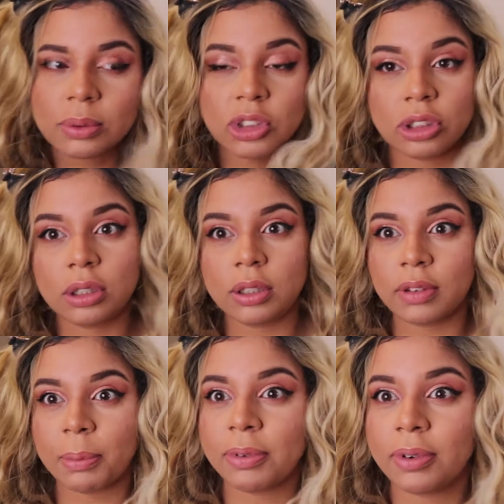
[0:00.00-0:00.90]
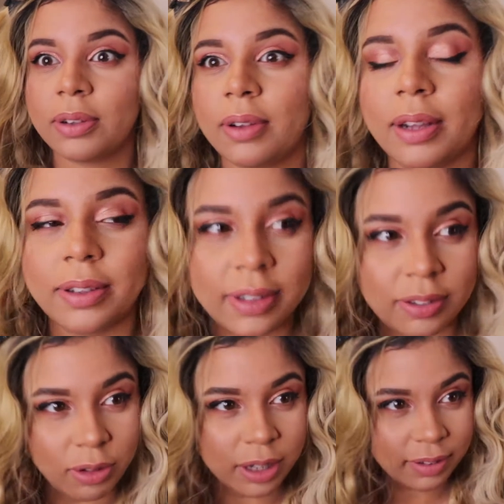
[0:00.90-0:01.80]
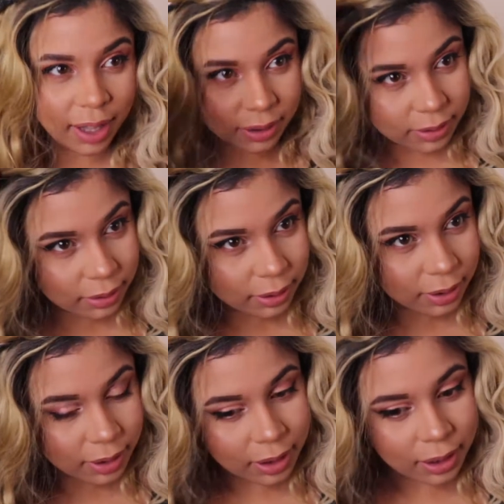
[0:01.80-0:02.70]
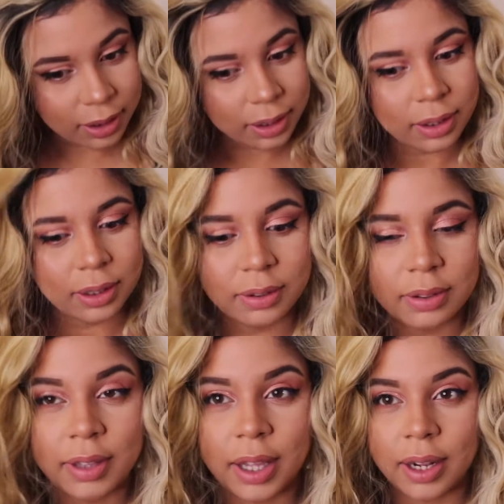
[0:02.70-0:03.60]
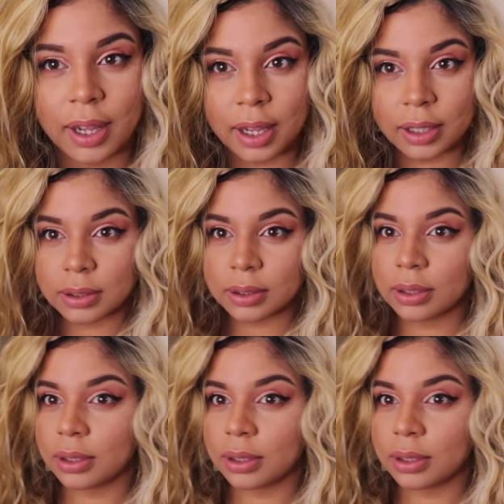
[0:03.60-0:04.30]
We should do this like before this runs out. Just take that out.